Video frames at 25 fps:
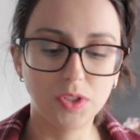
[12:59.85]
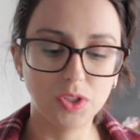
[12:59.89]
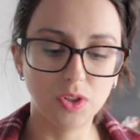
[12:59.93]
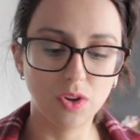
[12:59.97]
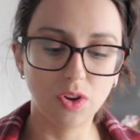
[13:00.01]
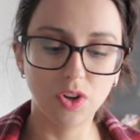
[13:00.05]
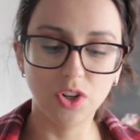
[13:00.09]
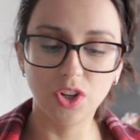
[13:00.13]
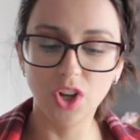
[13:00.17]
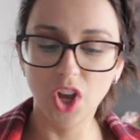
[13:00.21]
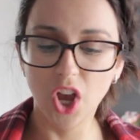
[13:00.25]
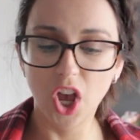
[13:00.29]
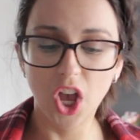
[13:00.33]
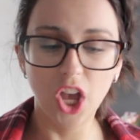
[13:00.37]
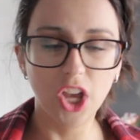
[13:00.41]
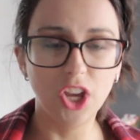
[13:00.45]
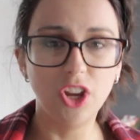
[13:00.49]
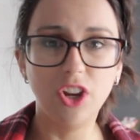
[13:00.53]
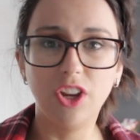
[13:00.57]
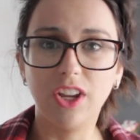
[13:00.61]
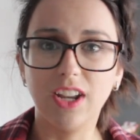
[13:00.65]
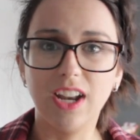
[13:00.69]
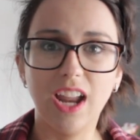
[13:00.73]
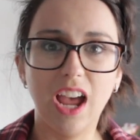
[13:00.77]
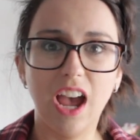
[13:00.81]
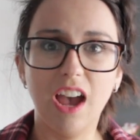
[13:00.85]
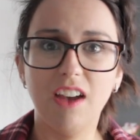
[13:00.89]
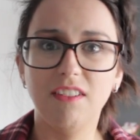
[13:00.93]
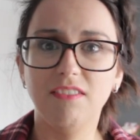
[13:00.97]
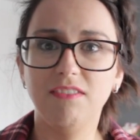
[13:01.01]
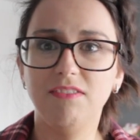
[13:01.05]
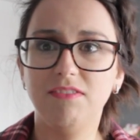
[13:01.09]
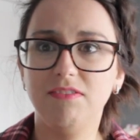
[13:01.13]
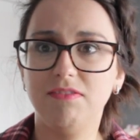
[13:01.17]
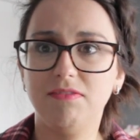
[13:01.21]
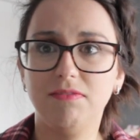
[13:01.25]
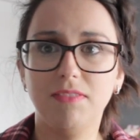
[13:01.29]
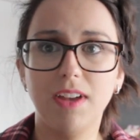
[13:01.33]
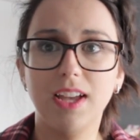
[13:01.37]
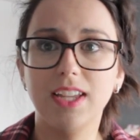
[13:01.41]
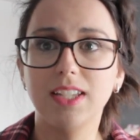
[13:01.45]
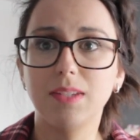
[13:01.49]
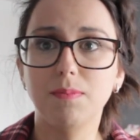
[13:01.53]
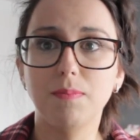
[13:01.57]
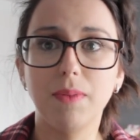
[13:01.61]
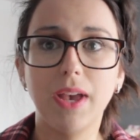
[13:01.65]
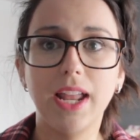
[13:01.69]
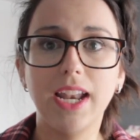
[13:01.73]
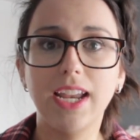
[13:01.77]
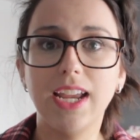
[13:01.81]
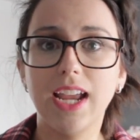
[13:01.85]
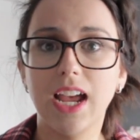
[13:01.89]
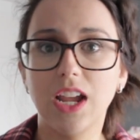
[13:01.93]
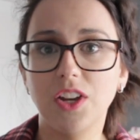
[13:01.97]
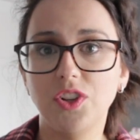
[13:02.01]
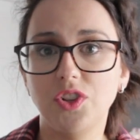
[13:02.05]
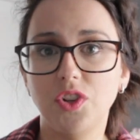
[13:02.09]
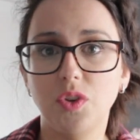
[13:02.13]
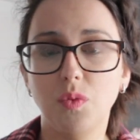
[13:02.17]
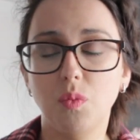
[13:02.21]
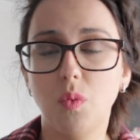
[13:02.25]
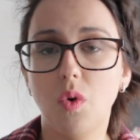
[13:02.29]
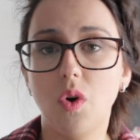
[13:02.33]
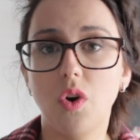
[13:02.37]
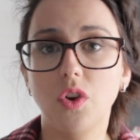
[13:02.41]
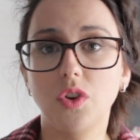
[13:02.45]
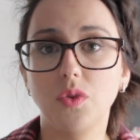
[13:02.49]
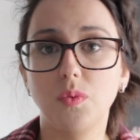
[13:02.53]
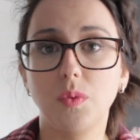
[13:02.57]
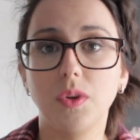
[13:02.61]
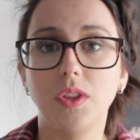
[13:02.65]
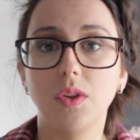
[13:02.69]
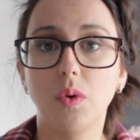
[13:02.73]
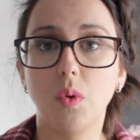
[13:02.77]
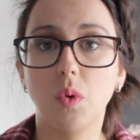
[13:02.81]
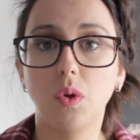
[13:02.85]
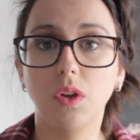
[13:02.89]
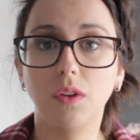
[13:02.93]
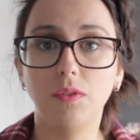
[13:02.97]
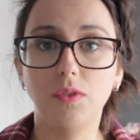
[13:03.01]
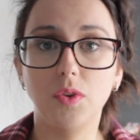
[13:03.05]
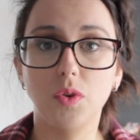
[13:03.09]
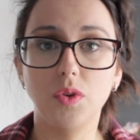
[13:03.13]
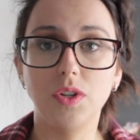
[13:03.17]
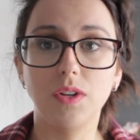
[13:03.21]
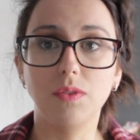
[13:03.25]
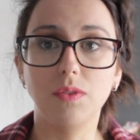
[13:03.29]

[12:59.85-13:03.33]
so you can have as many as you want with all of your